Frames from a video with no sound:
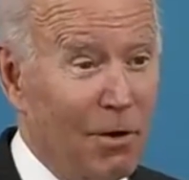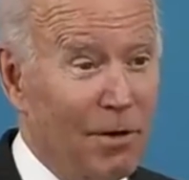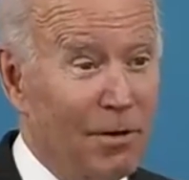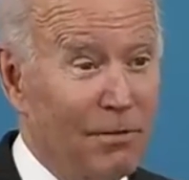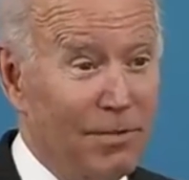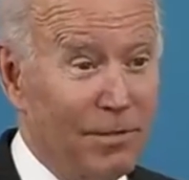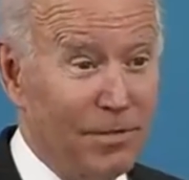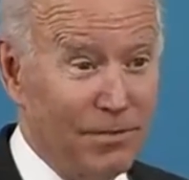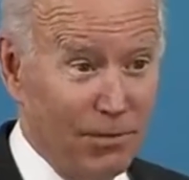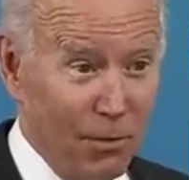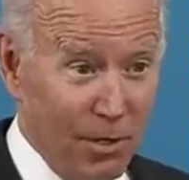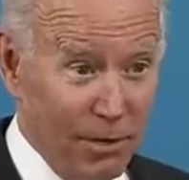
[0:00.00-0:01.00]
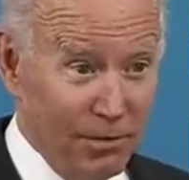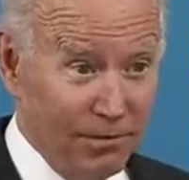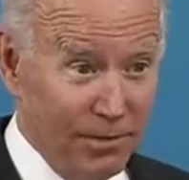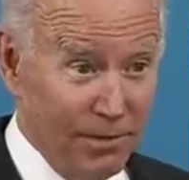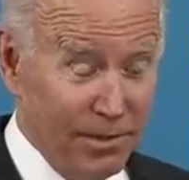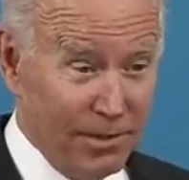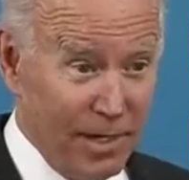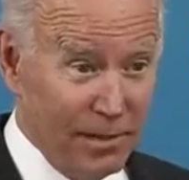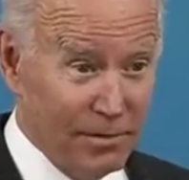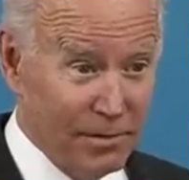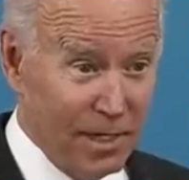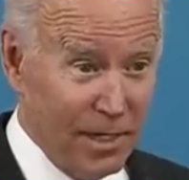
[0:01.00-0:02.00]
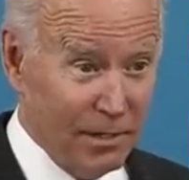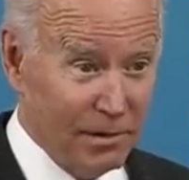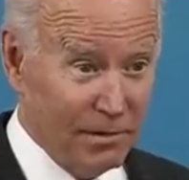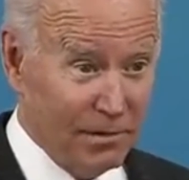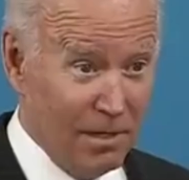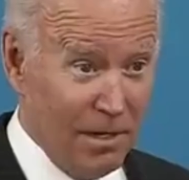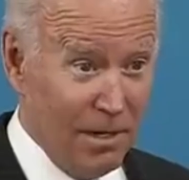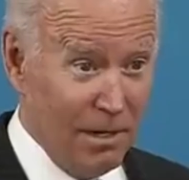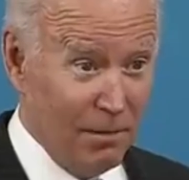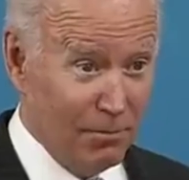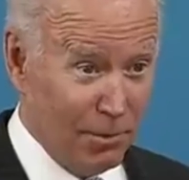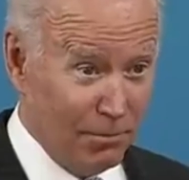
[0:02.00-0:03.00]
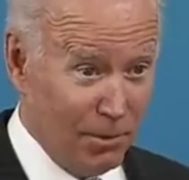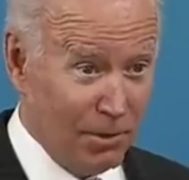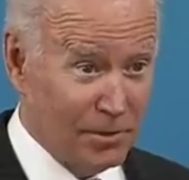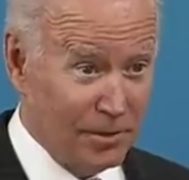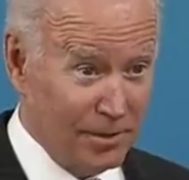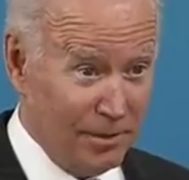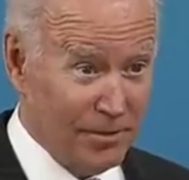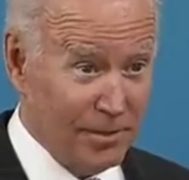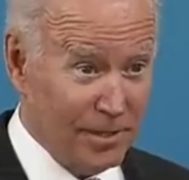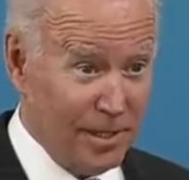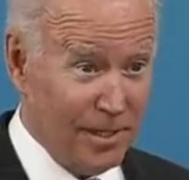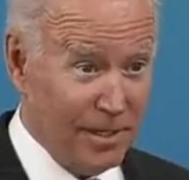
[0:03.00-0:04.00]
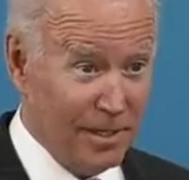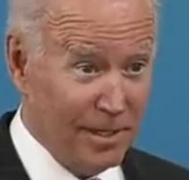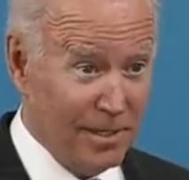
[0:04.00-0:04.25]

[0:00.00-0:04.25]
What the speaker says: $450,000 per person. Is that what you're saying?